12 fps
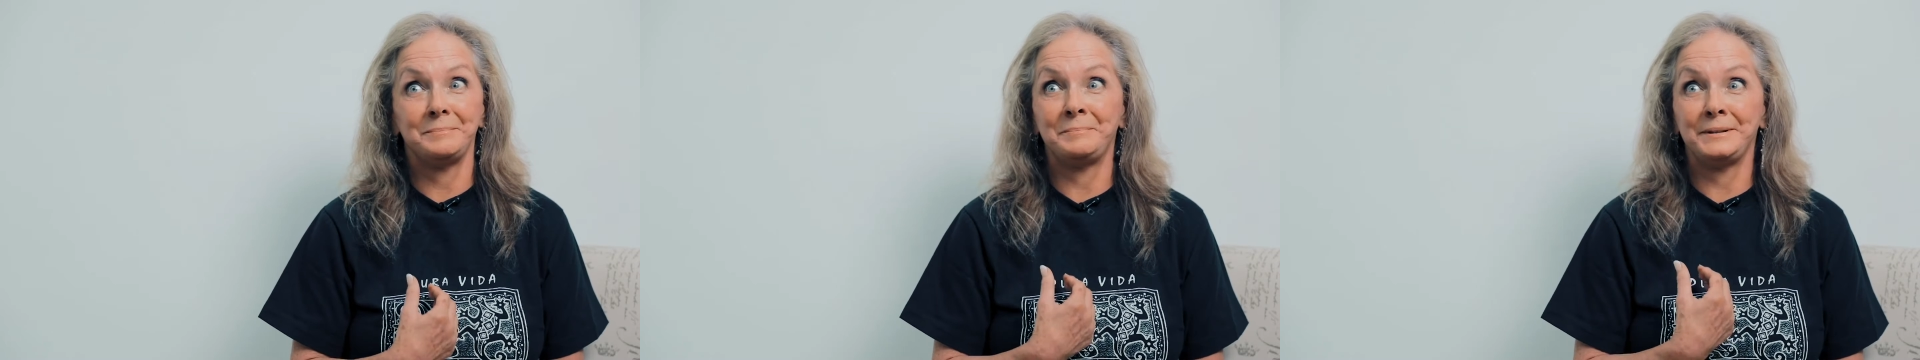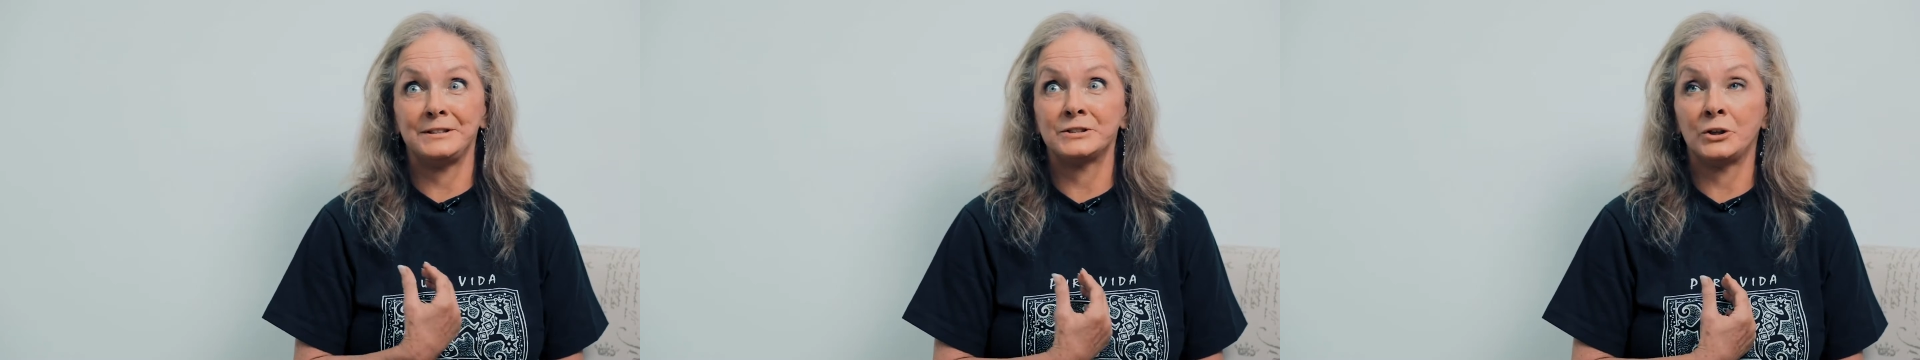
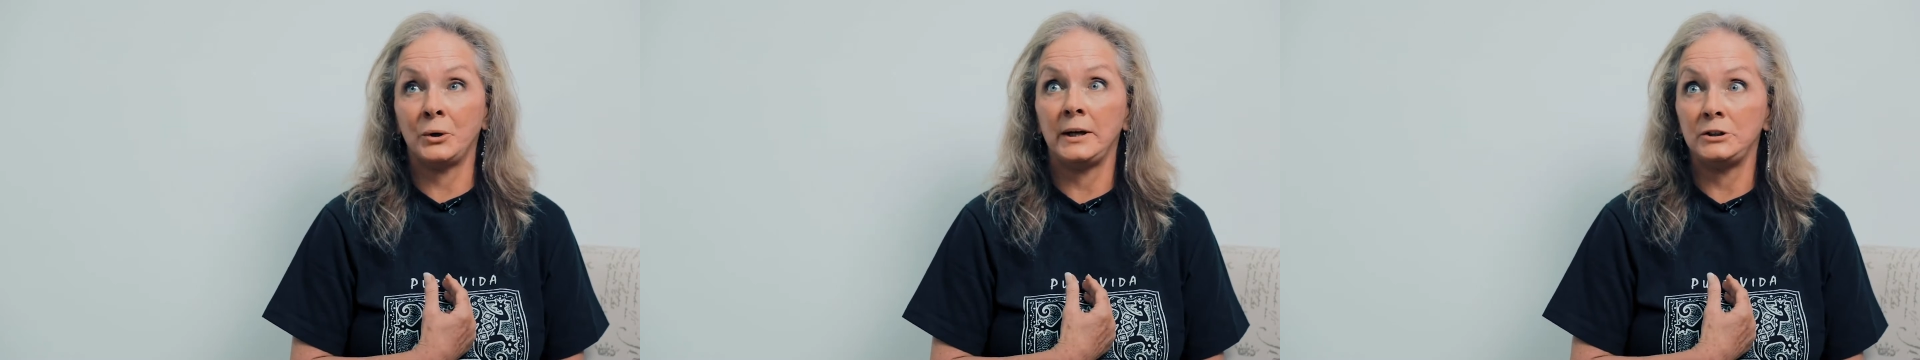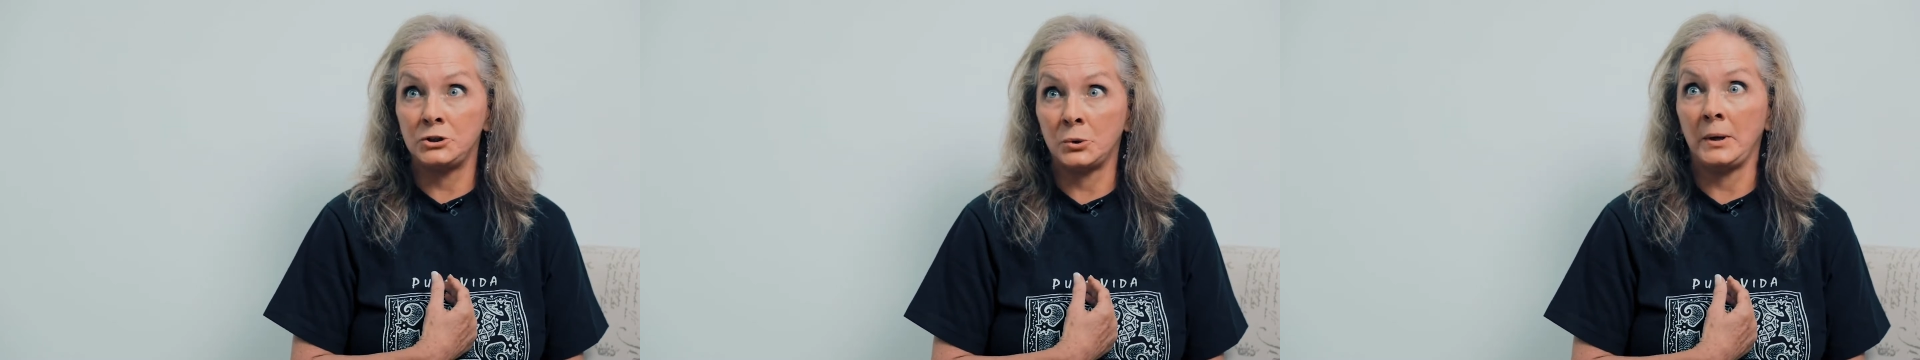but it's a
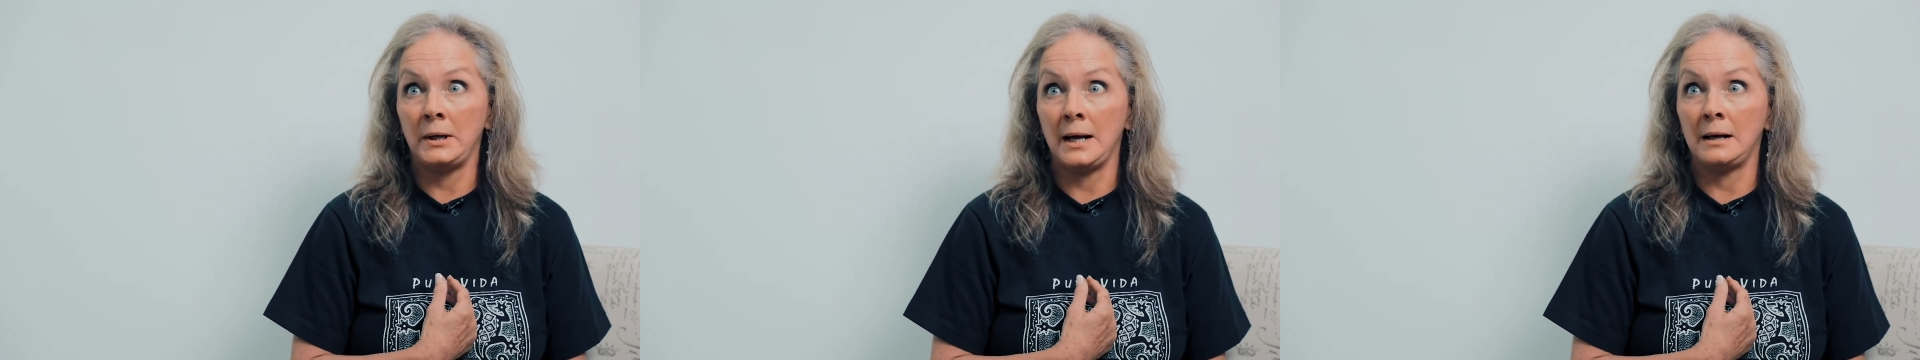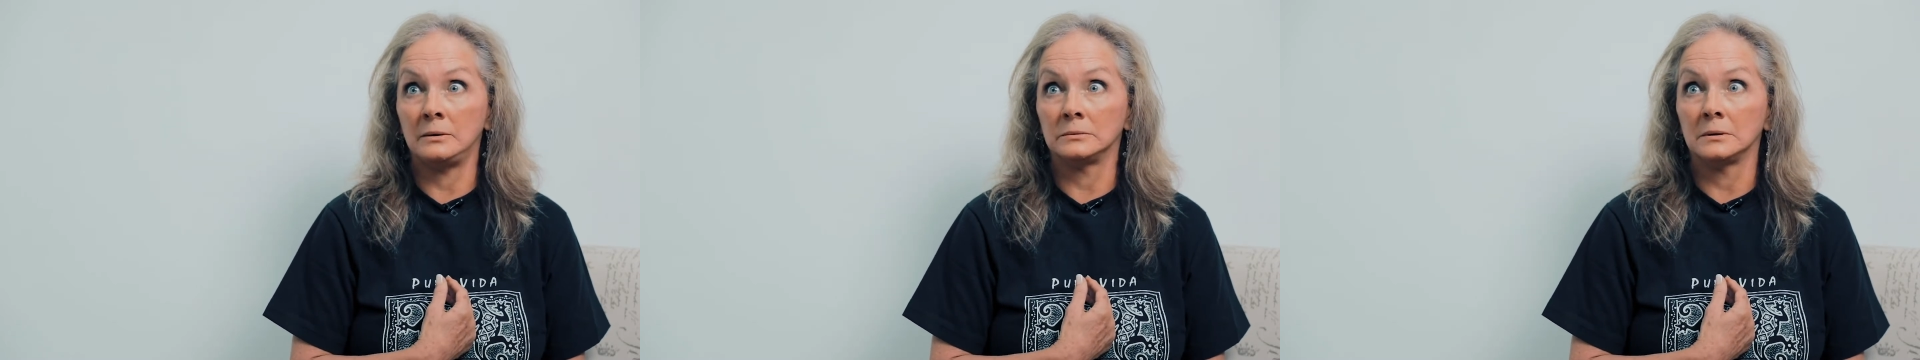great joy
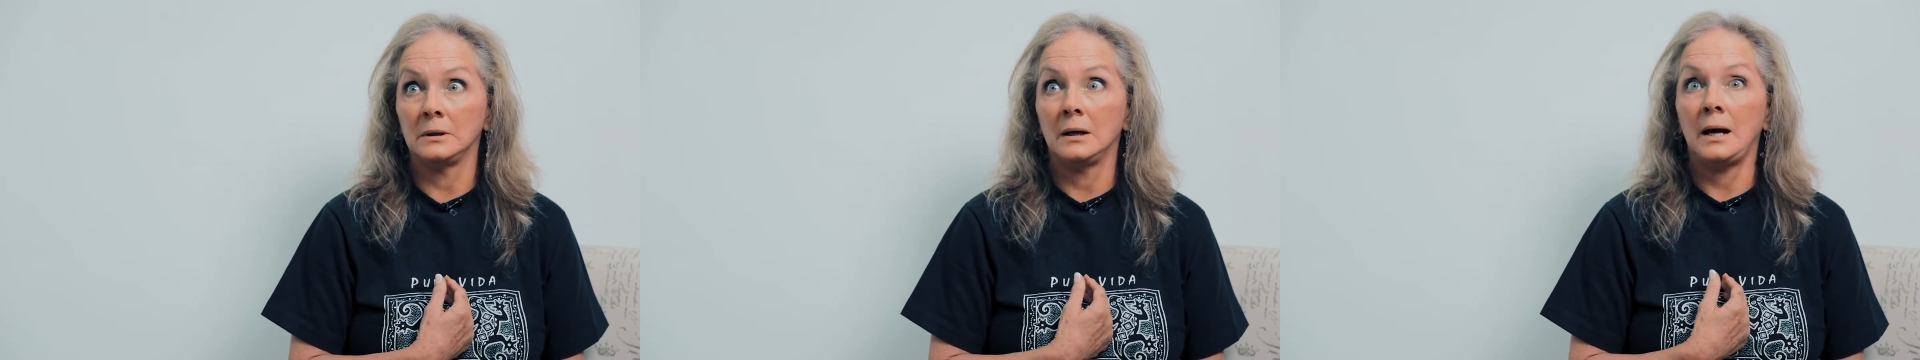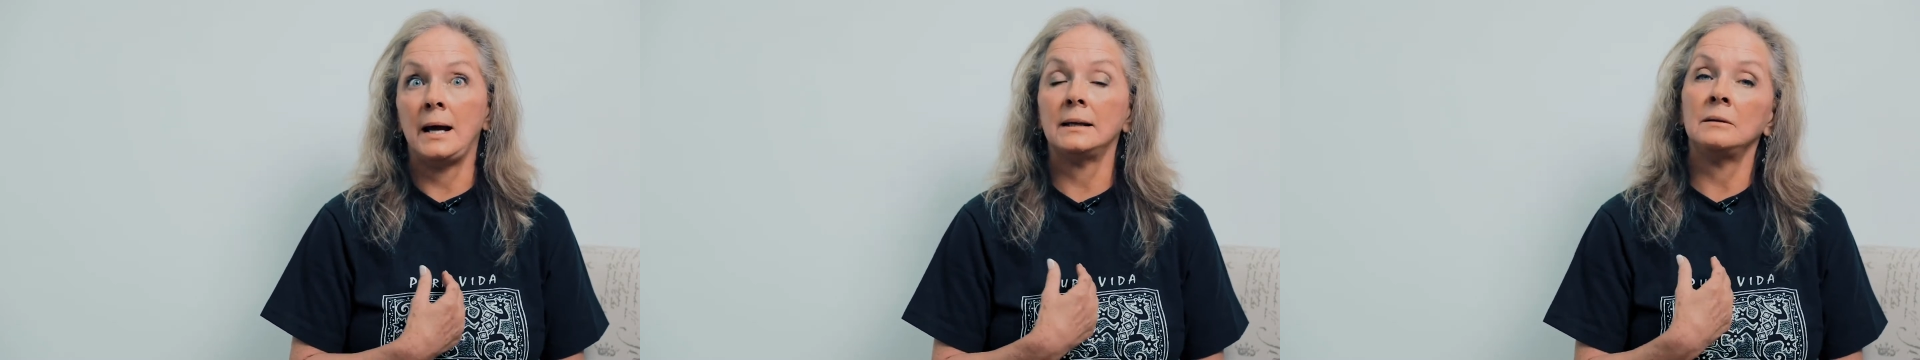now.
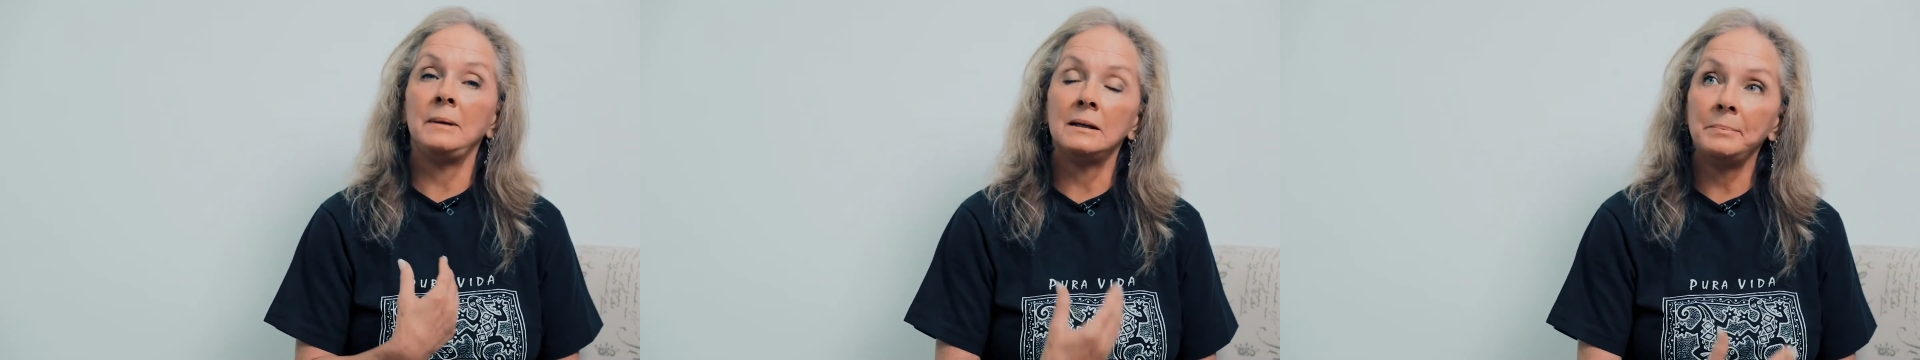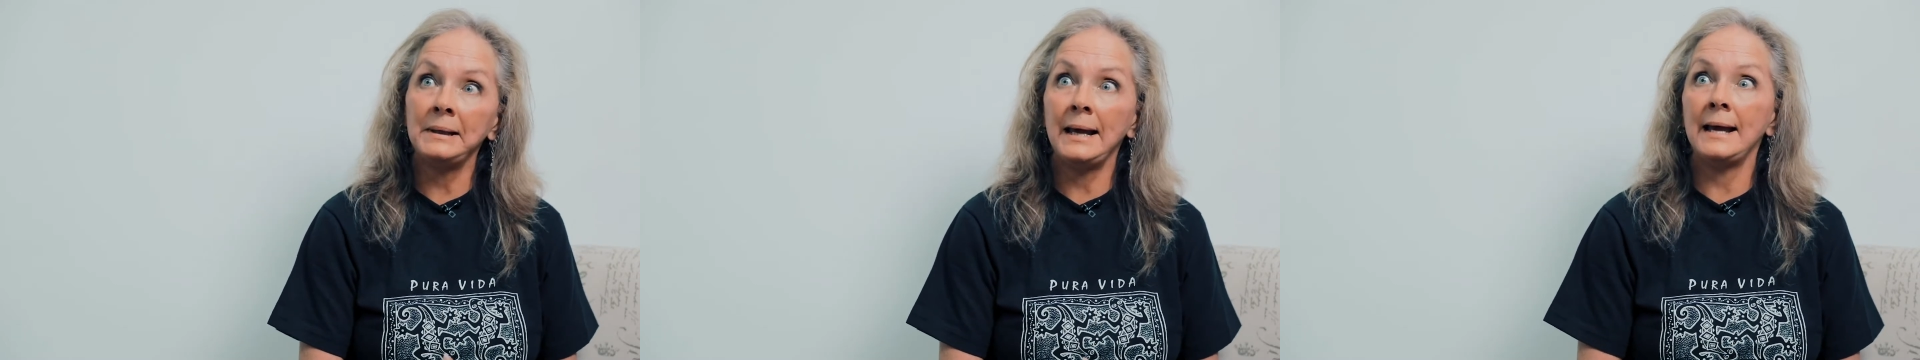I can
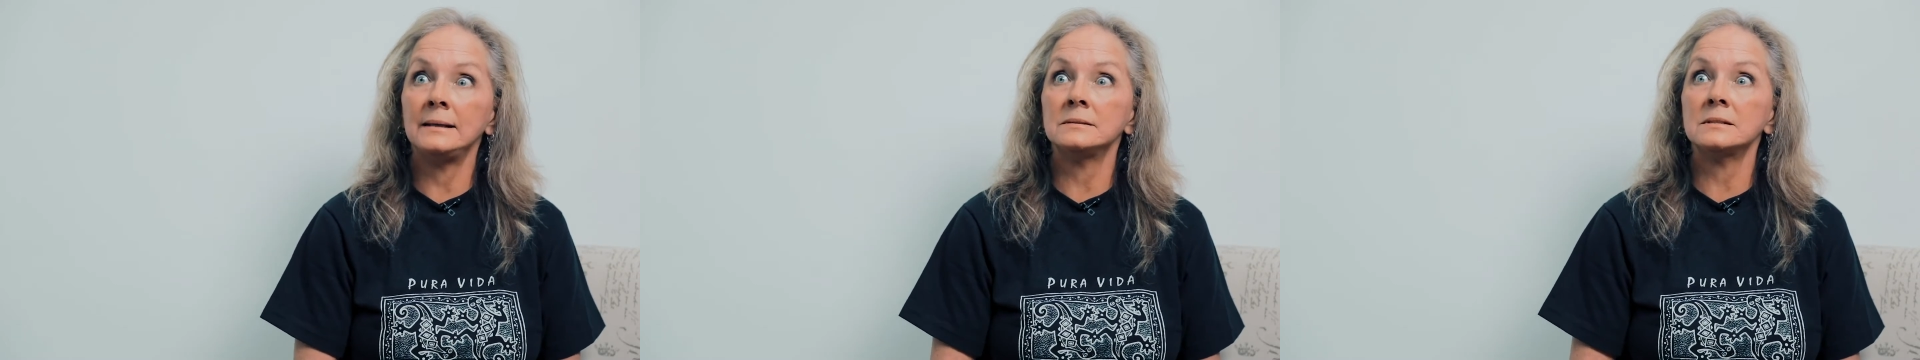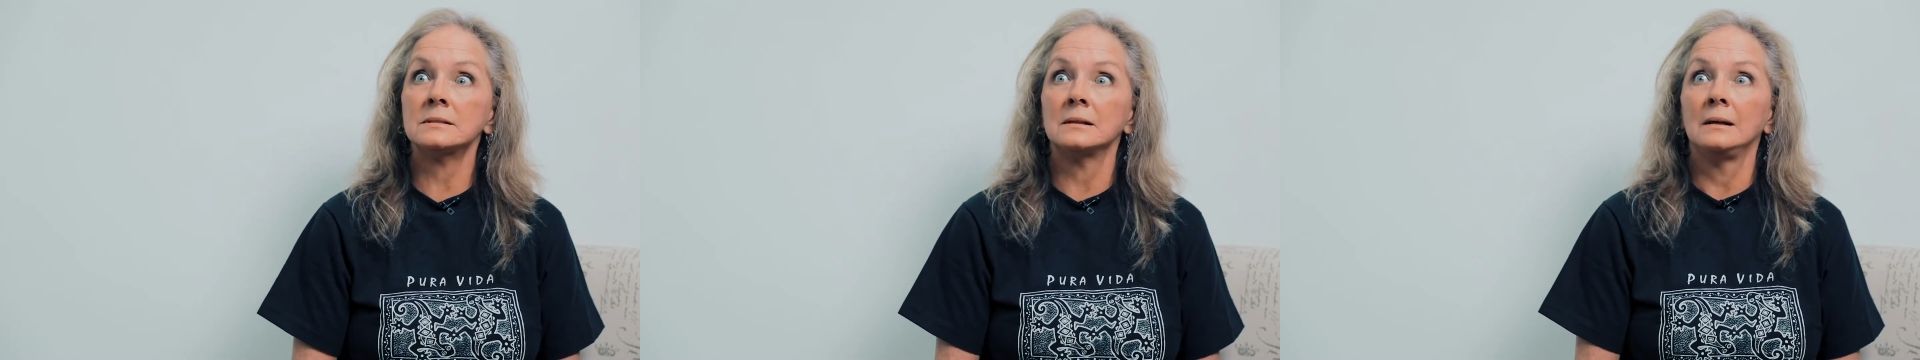make
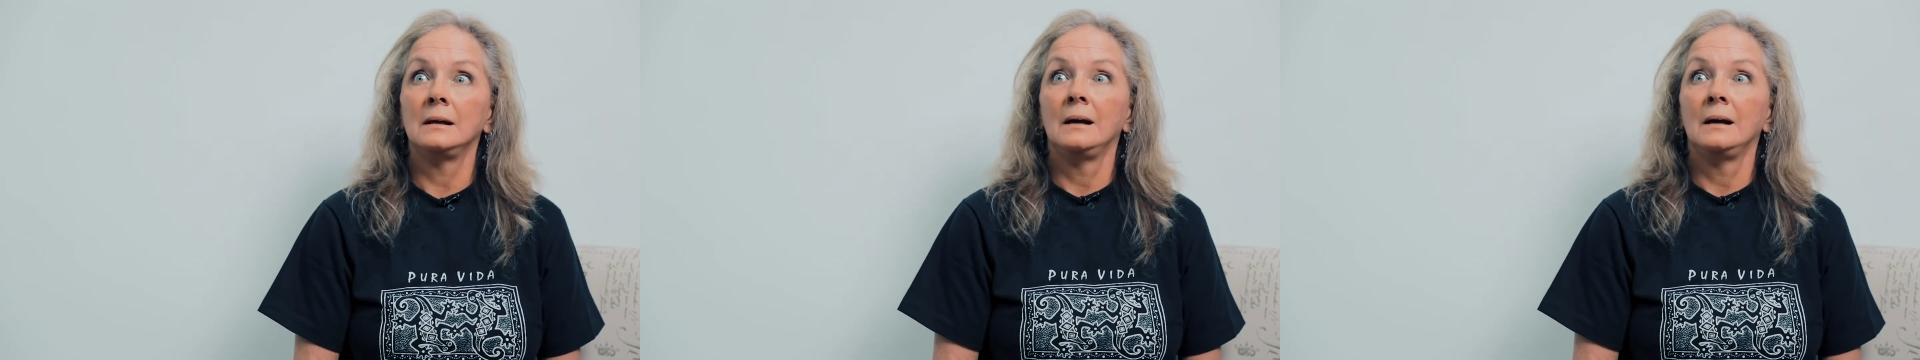plans.